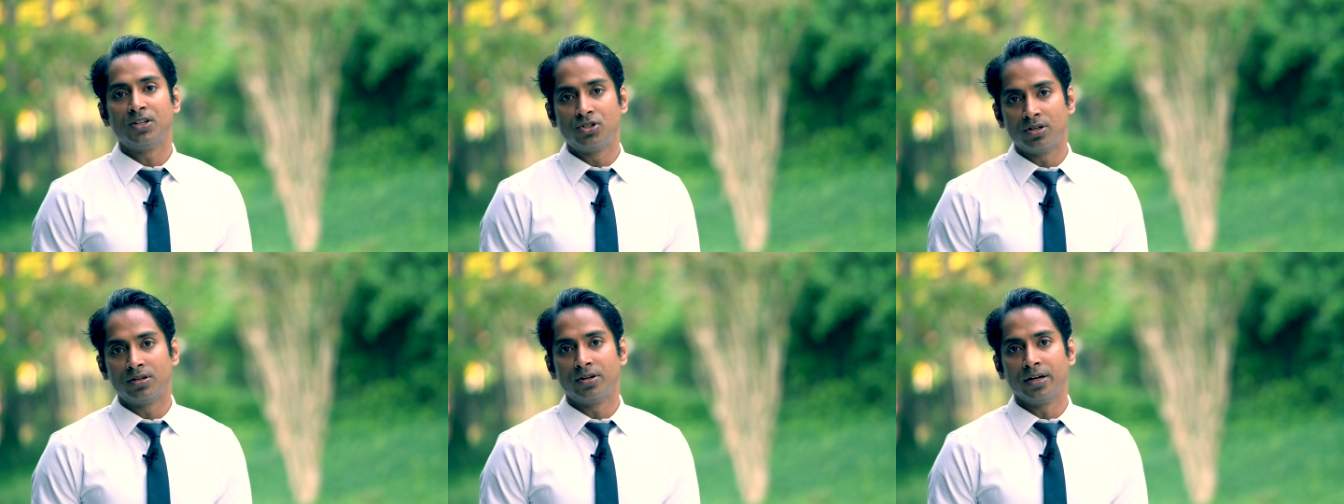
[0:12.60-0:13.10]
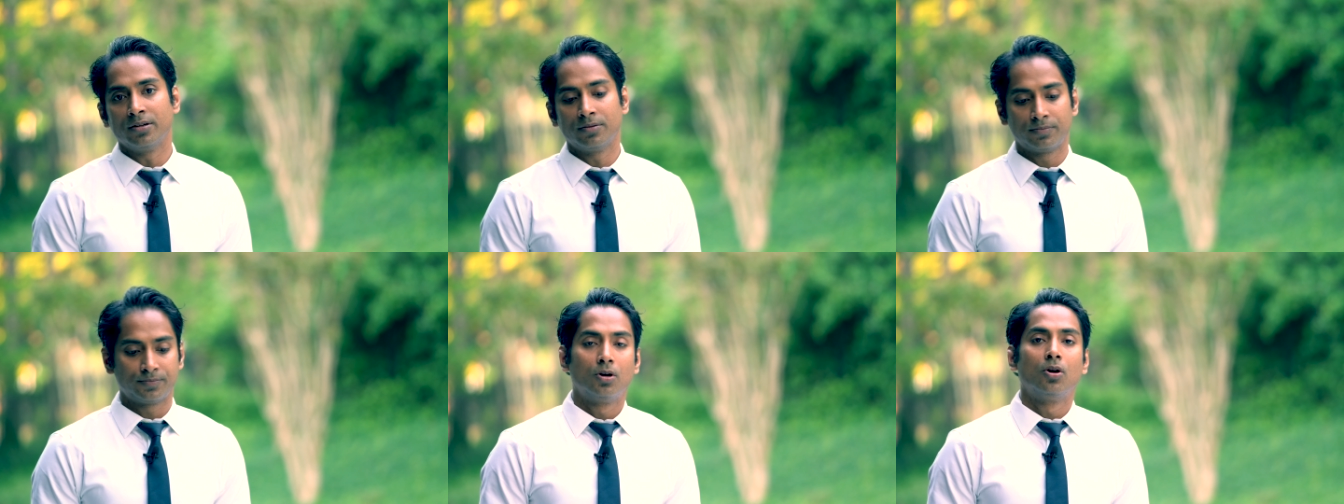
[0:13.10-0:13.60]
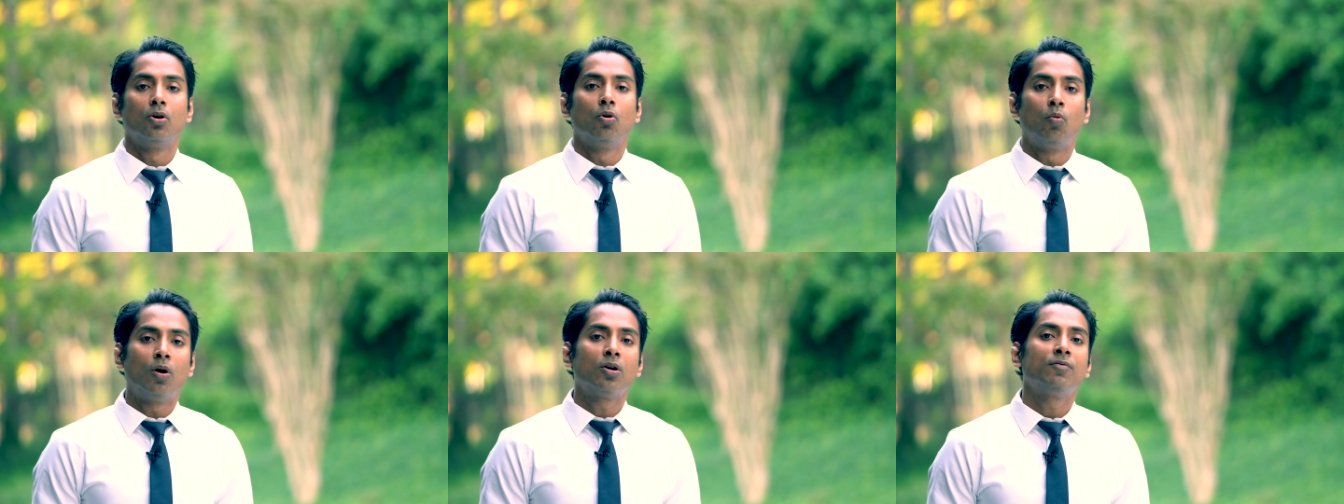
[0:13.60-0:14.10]
in children.
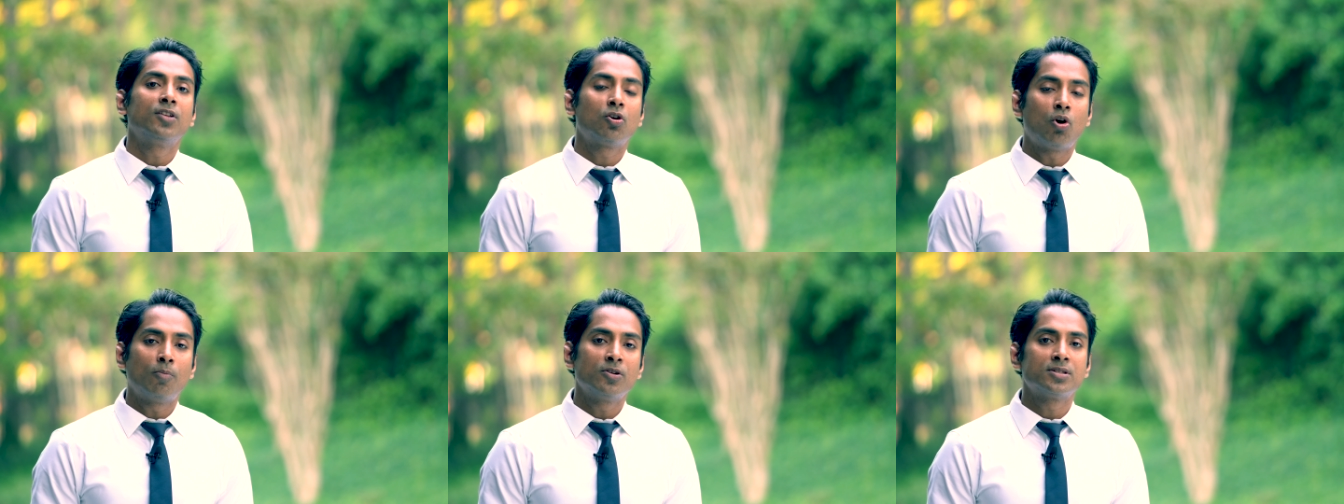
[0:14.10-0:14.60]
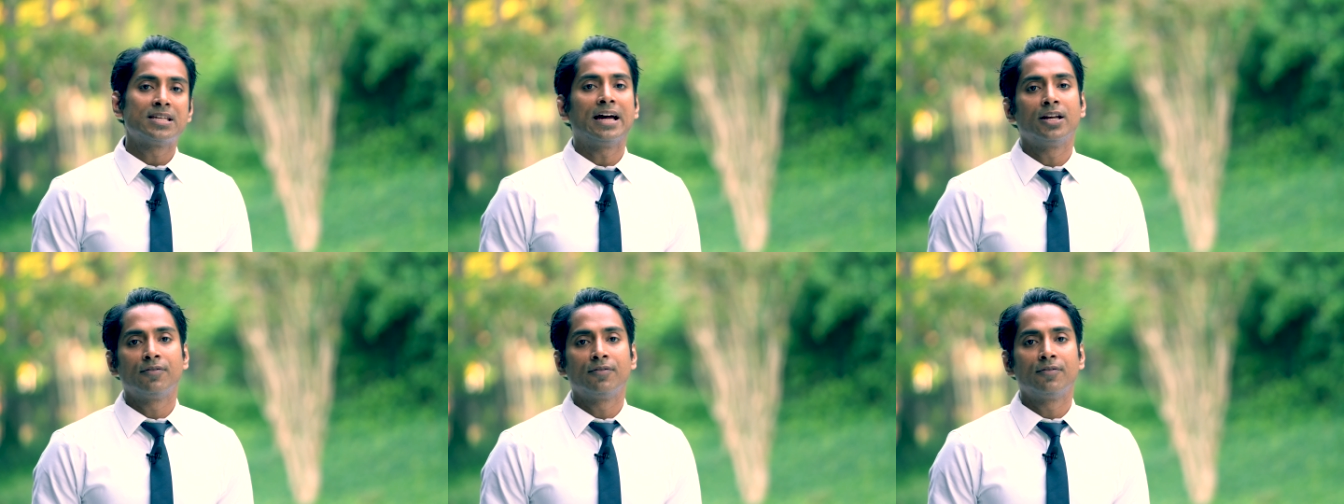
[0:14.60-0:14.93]
One of the common side